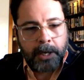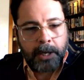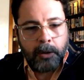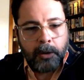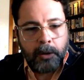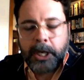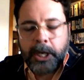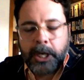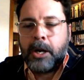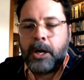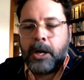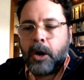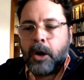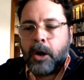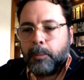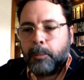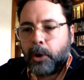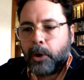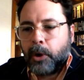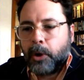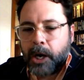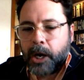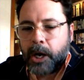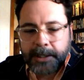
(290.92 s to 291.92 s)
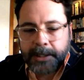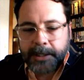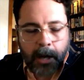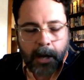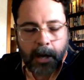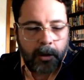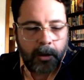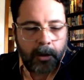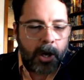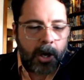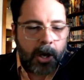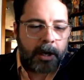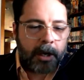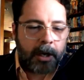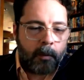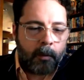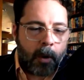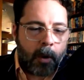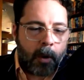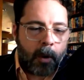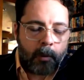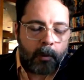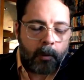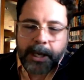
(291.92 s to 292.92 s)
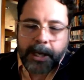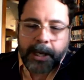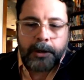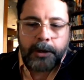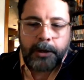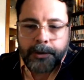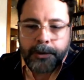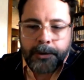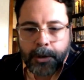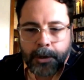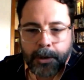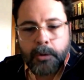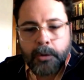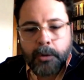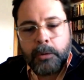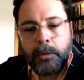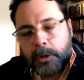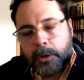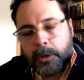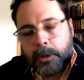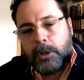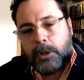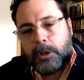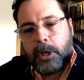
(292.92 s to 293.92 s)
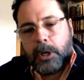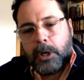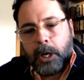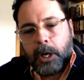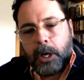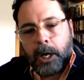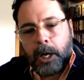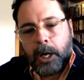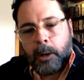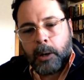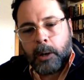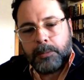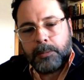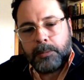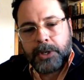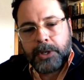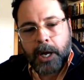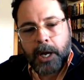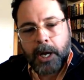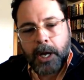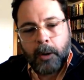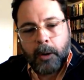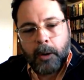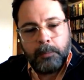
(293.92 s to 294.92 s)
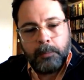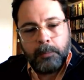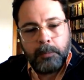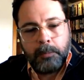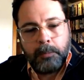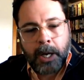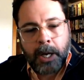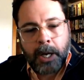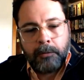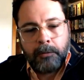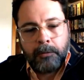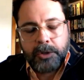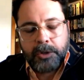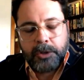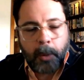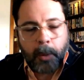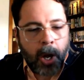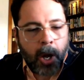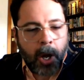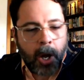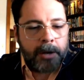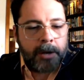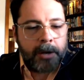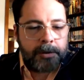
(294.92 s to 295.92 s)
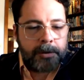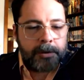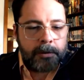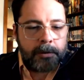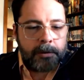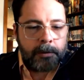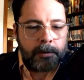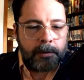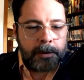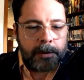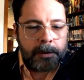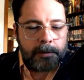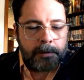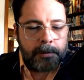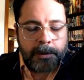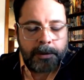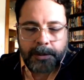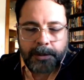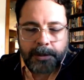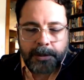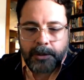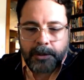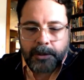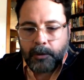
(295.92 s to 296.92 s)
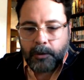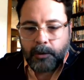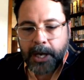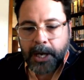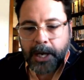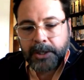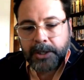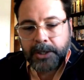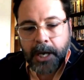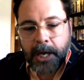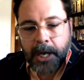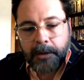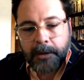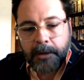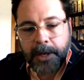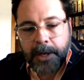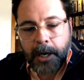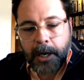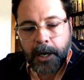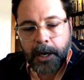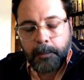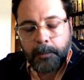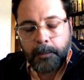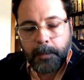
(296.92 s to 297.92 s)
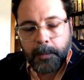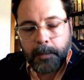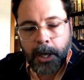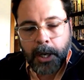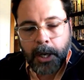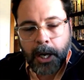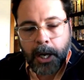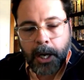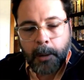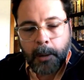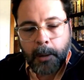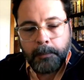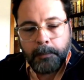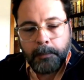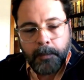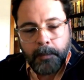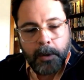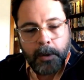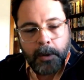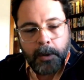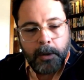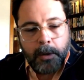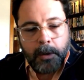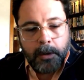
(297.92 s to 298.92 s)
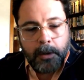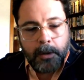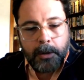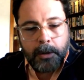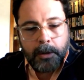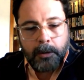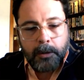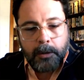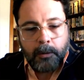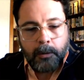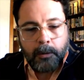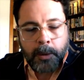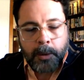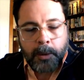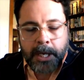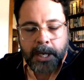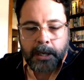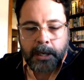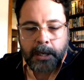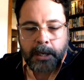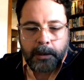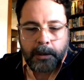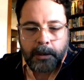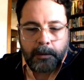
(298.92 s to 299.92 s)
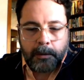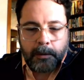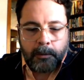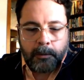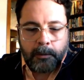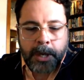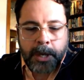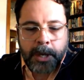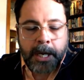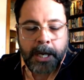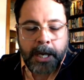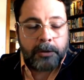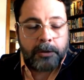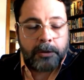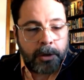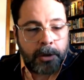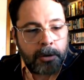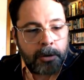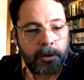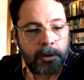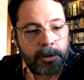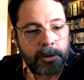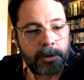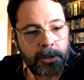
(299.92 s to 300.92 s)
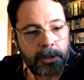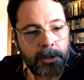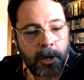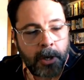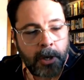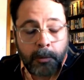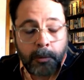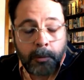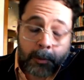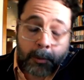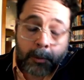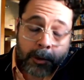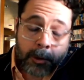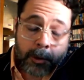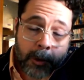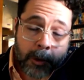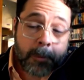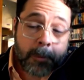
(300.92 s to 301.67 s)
like looking at our product outlook and what we could do to help kind of respond to the situation out there. We introduced, we